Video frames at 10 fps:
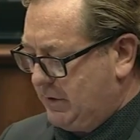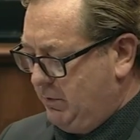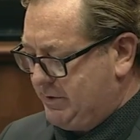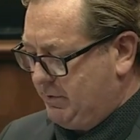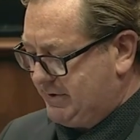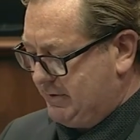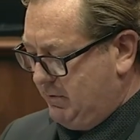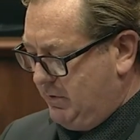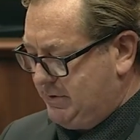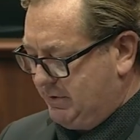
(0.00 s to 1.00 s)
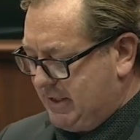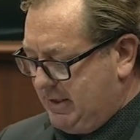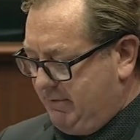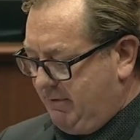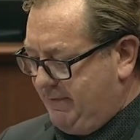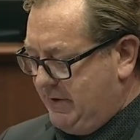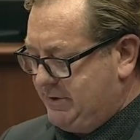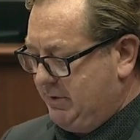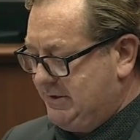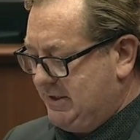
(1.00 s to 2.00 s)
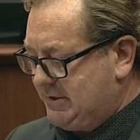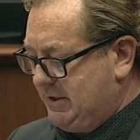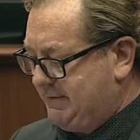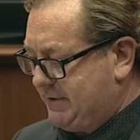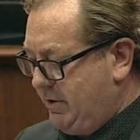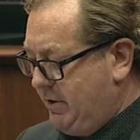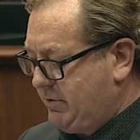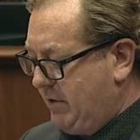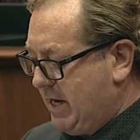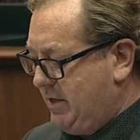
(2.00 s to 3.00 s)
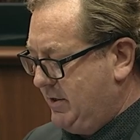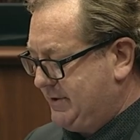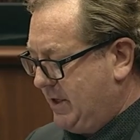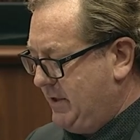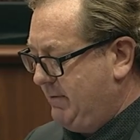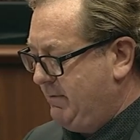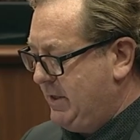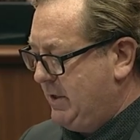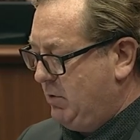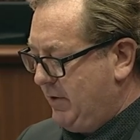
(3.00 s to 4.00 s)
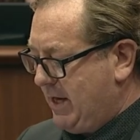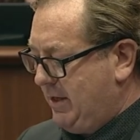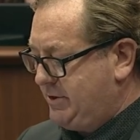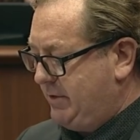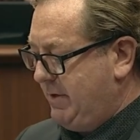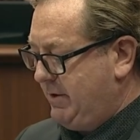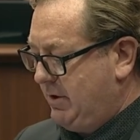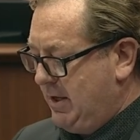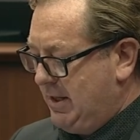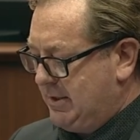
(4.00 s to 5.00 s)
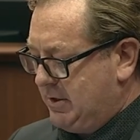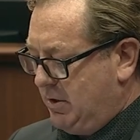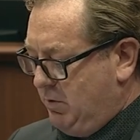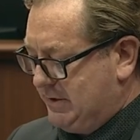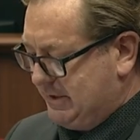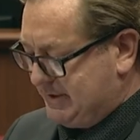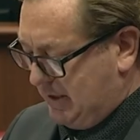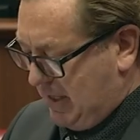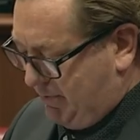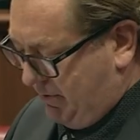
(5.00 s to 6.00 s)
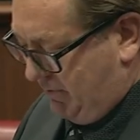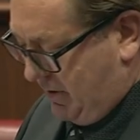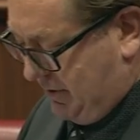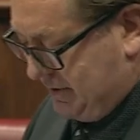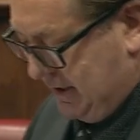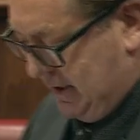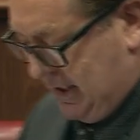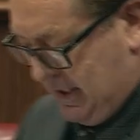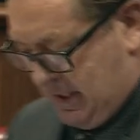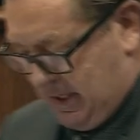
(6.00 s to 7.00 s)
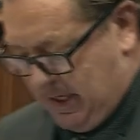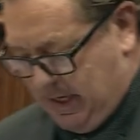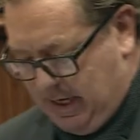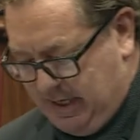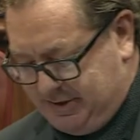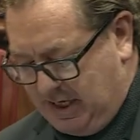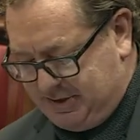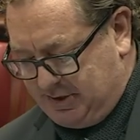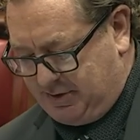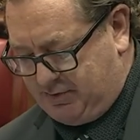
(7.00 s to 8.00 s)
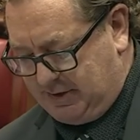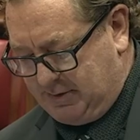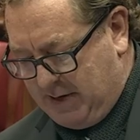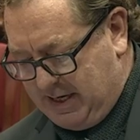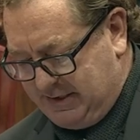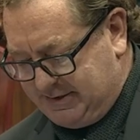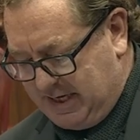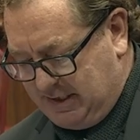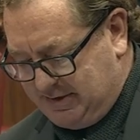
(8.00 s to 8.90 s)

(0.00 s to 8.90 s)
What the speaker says: which were suddenly referred to exist? If so, who created and signed them? Were they legitimate? Or was this an elaborate ruse, an intention to trick the party's state